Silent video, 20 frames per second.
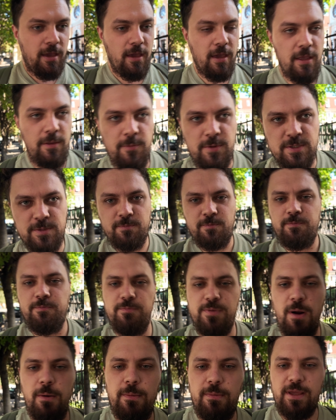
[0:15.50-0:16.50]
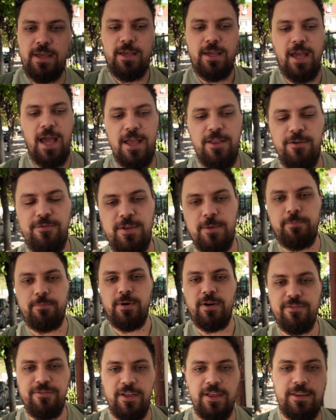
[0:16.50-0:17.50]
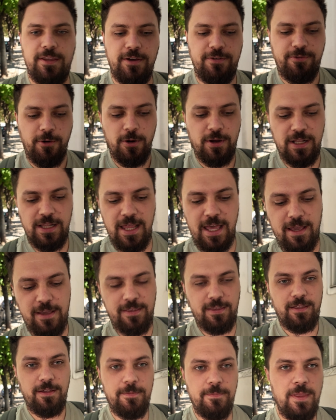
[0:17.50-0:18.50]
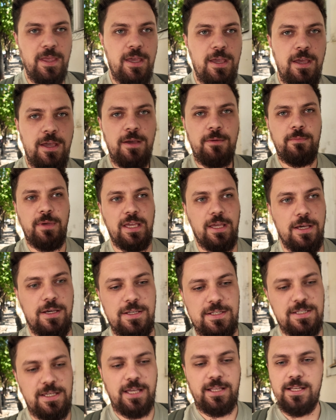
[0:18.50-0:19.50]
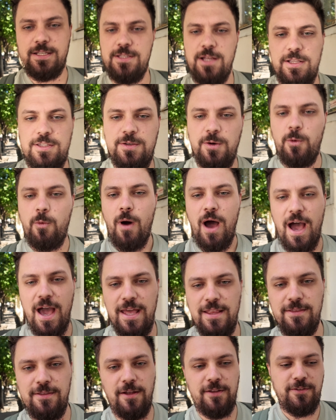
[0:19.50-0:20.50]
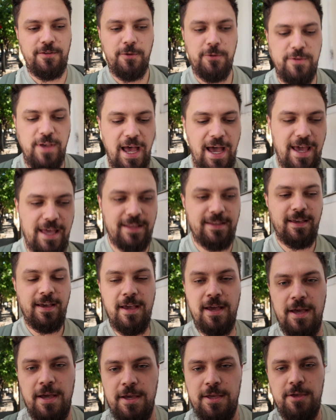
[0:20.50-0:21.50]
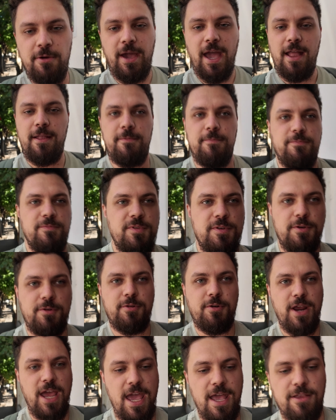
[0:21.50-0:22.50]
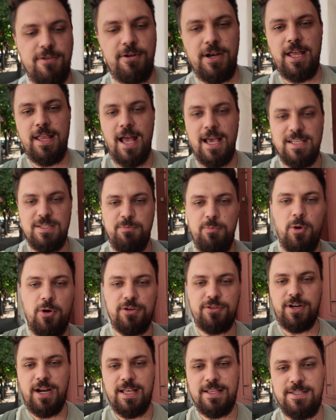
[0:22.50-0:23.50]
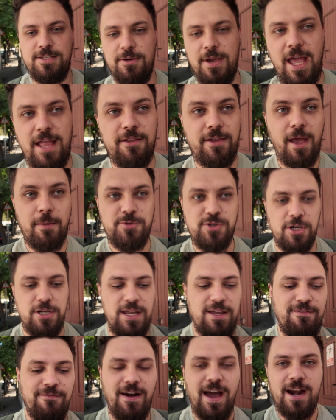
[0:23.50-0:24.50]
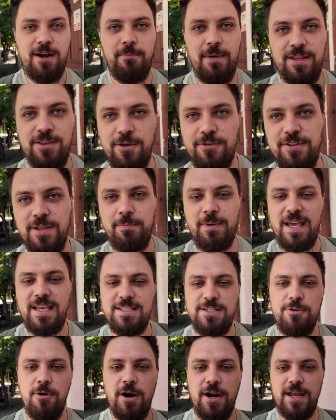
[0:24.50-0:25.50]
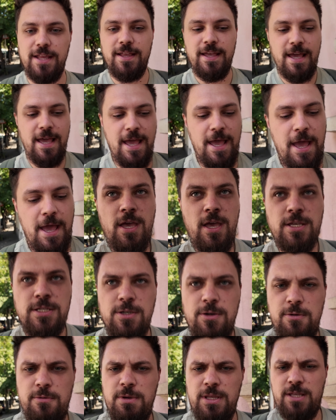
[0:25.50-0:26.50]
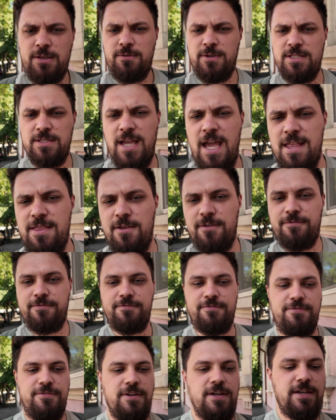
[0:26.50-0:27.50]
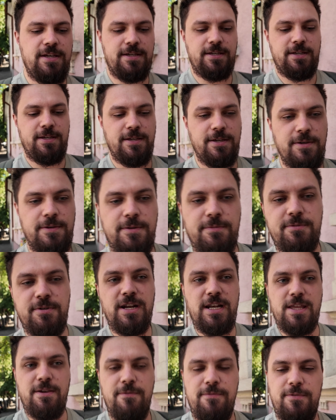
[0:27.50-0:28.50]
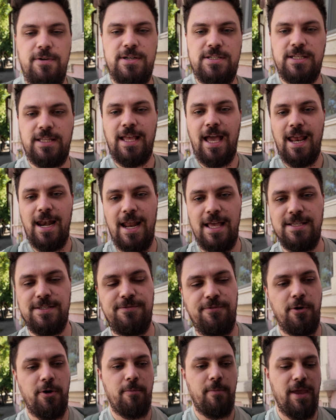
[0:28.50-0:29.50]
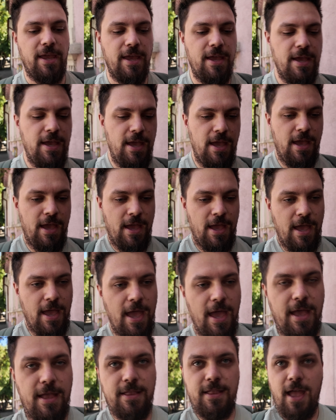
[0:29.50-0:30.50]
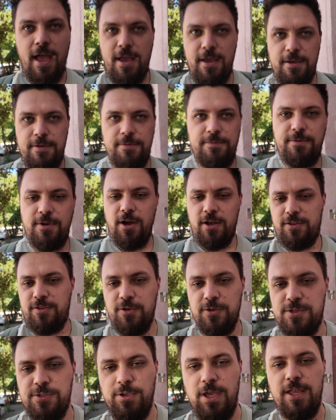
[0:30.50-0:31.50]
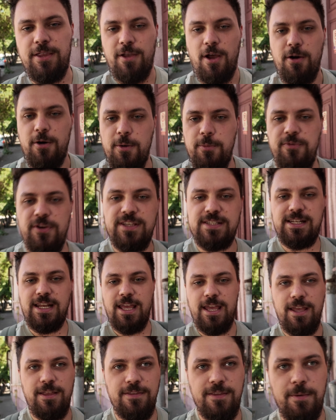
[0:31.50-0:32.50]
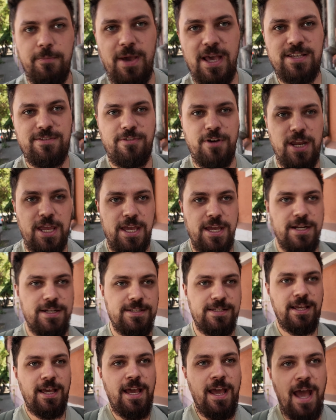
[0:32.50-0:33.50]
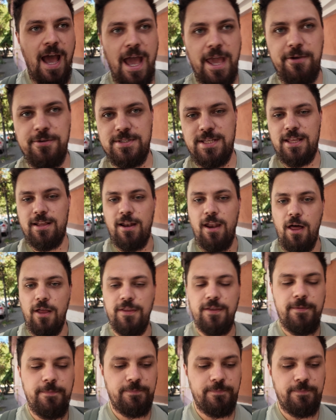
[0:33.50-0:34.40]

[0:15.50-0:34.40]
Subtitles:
it was probably kind of the perfect focal length, because it is not too wide, not too tight. You can create really nice portraits, you can capture the environment of the place you are in. So it was kind of a really versatile lens for me. And I got used to it. Obviously, in the past 3 years, I used it a lot.